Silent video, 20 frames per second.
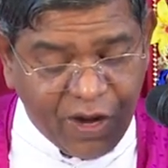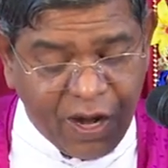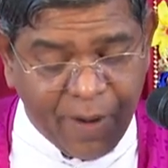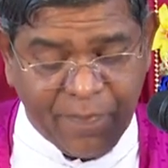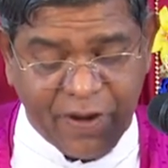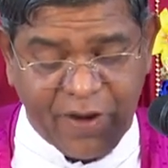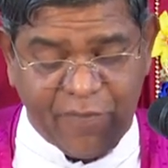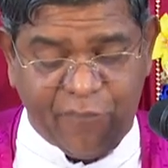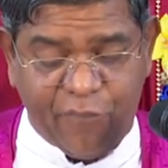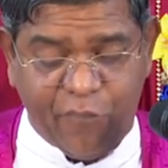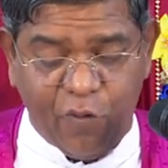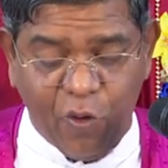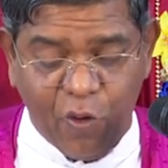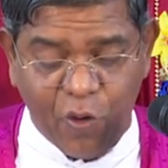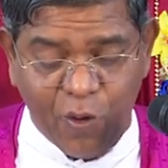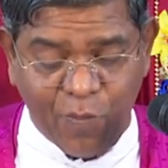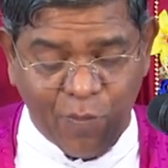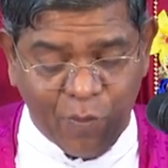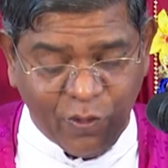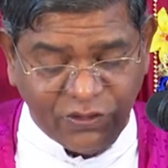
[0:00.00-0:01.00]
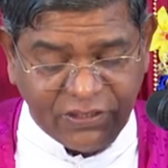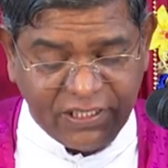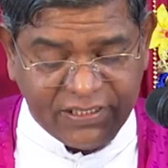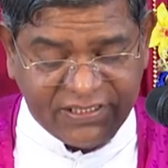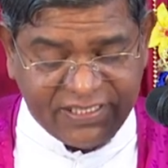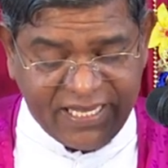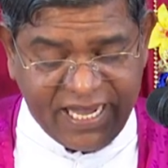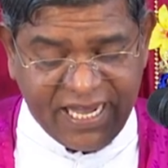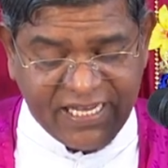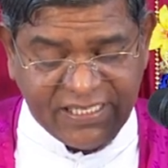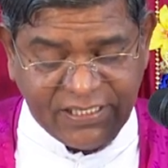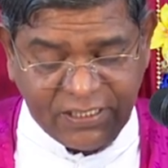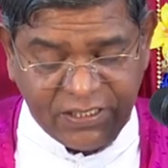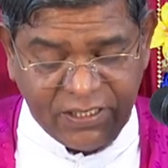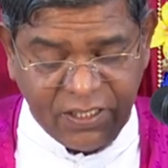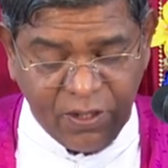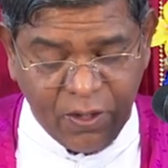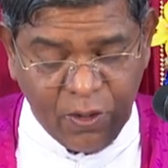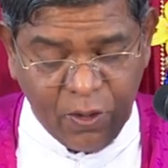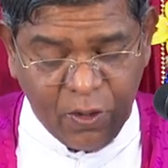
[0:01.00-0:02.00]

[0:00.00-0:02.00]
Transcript: Number four, Moses says,